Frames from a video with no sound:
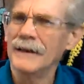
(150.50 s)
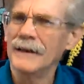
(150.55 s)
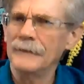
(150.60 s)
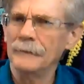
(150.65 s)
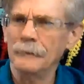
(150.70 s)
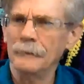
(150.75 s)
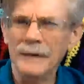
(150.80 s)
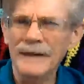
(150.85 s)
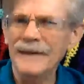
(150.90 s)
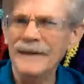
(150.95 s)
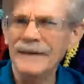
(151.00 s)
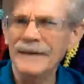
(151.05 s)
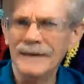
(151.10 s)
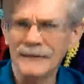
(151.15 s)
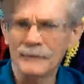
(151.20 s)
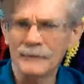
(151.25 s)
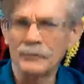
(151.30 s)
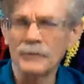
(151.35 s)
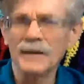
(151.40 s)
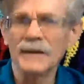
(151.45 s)
B
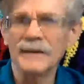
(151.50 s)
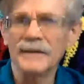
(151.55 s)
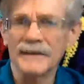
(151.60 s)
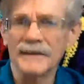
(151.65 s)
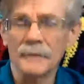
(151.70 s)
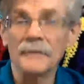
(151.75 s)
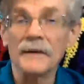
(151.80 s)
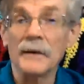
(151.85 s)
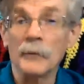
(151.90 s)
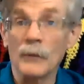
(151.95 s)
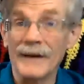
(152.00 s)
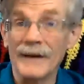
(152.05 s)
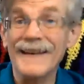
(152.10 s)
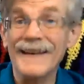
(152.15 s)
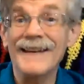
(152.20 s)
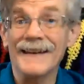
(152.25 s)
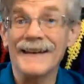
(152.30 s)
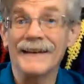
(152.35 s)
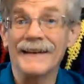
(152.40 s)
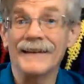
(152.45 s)
is really something we
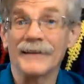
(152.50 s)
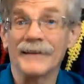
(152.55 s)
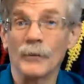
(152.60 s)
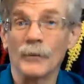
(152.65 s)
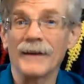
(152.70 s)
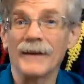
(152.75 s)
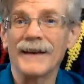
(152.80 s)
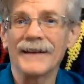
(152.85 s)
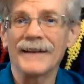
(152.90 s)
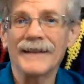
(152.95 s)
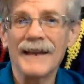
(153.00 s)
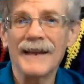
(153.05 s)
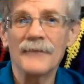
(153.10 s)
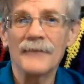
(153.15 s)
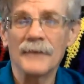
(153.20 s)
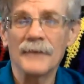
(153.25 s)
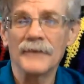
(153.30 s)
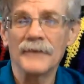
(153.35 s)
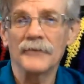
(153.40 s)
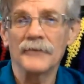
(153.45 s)
need, so we can't
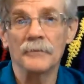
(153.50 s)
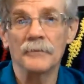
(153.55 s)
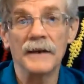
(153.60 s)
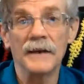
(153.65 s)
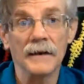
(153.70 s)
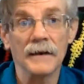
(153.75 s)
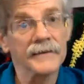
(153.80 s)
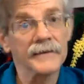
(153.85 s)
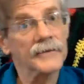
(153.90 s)
take funds from B.